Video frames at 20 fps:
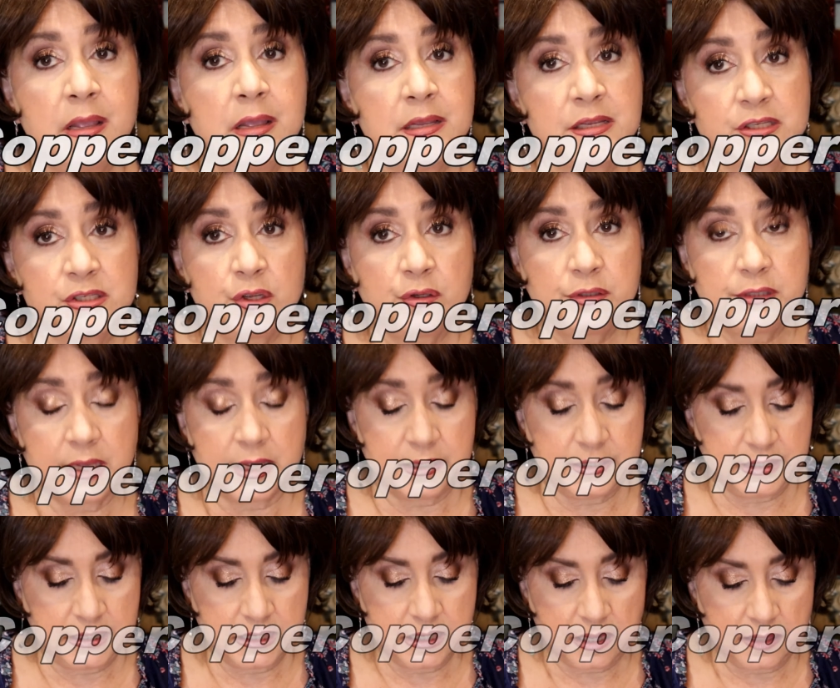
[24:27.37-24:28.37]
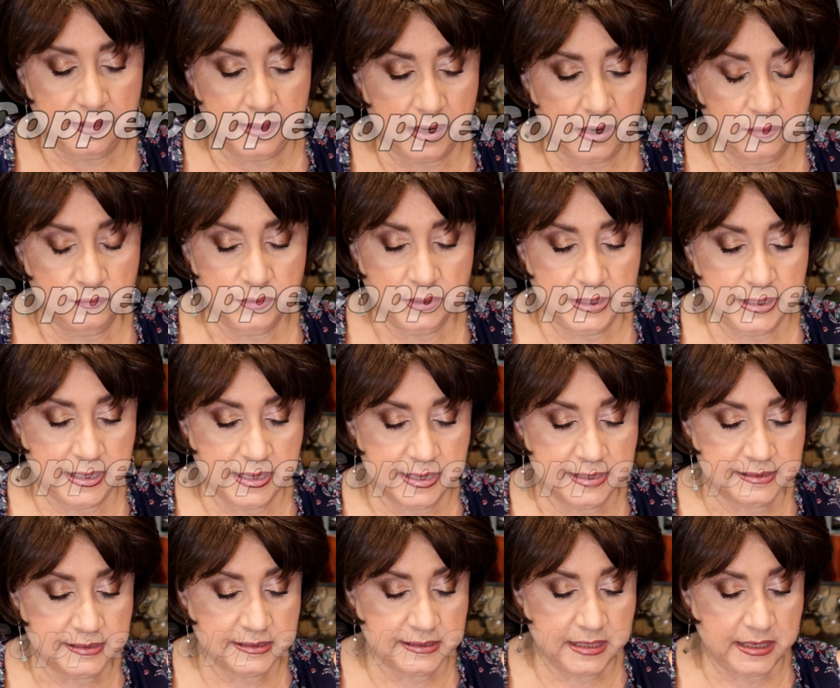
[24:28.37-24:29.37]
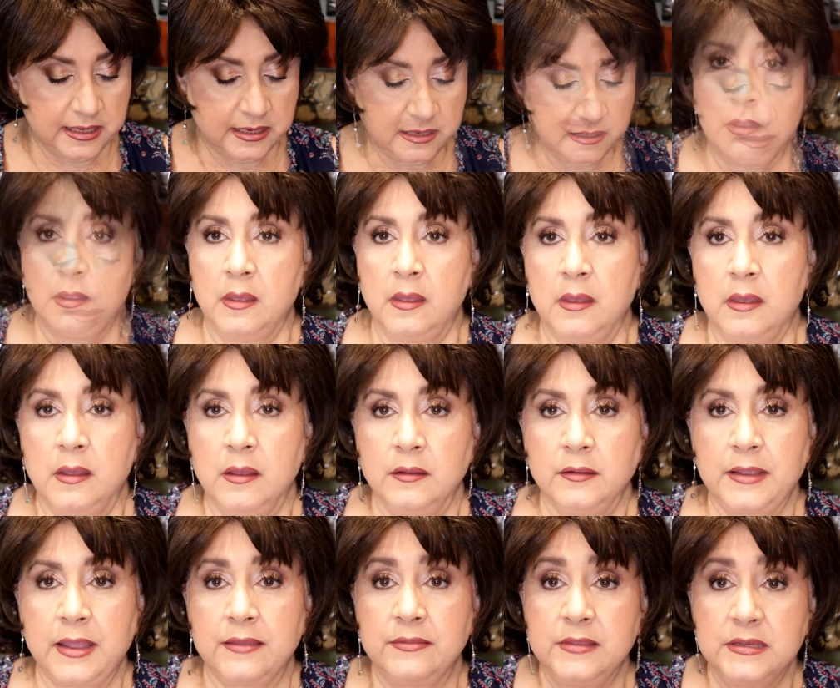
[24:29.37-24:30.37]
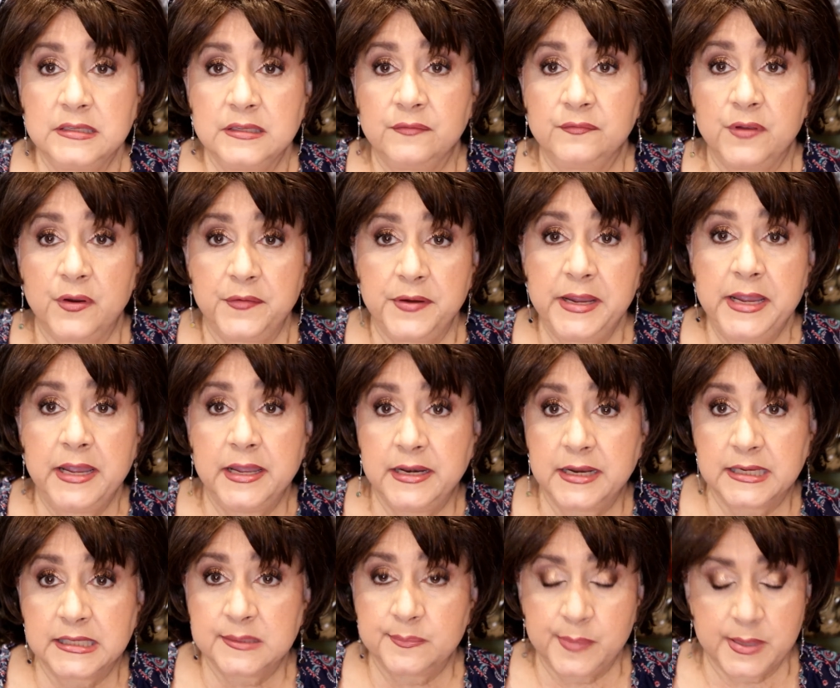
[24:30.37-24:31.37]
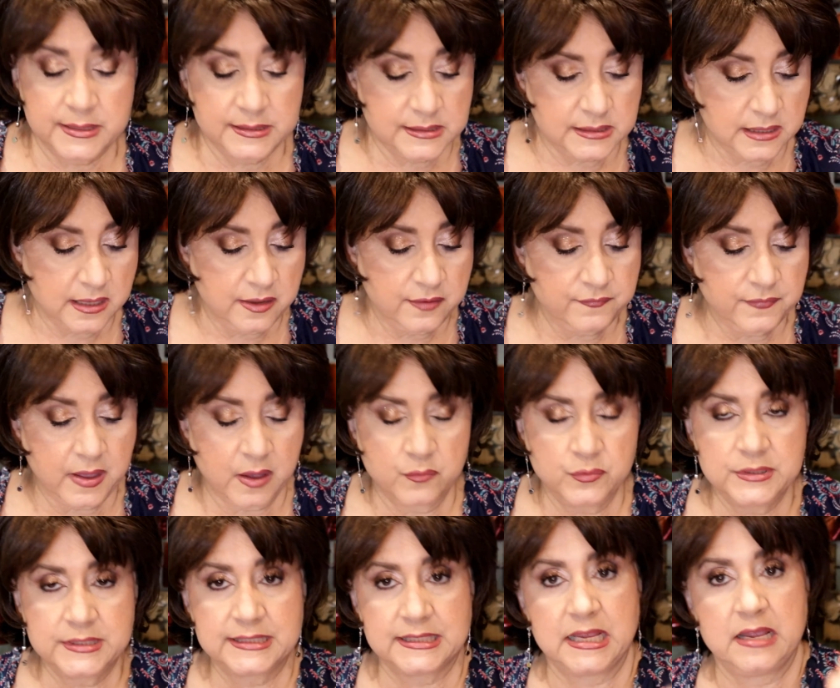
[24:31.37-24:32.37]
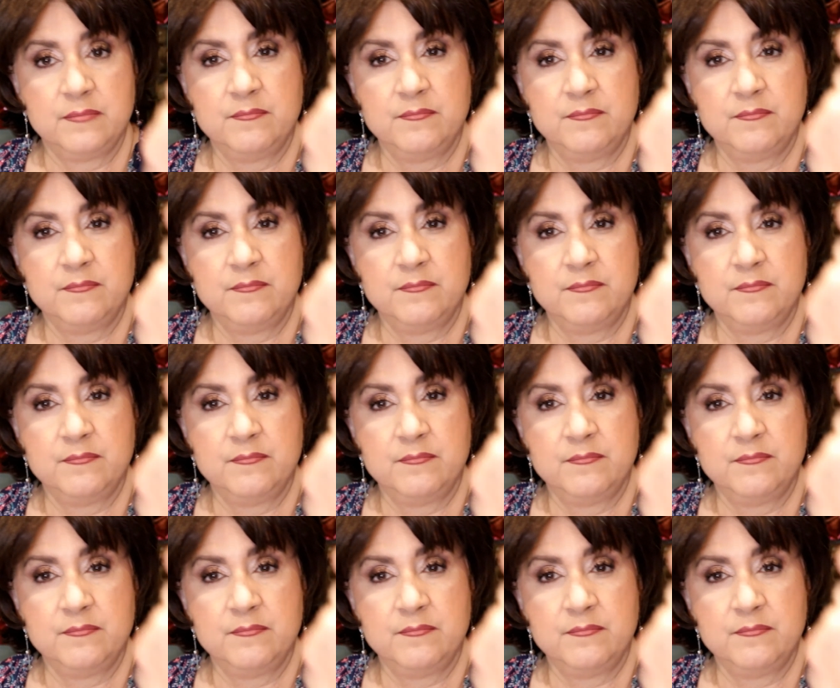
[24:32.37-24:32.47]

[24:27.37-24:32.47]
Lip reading: it's so tiny that I really can't see it. Okay, these are very inexpensive. I would say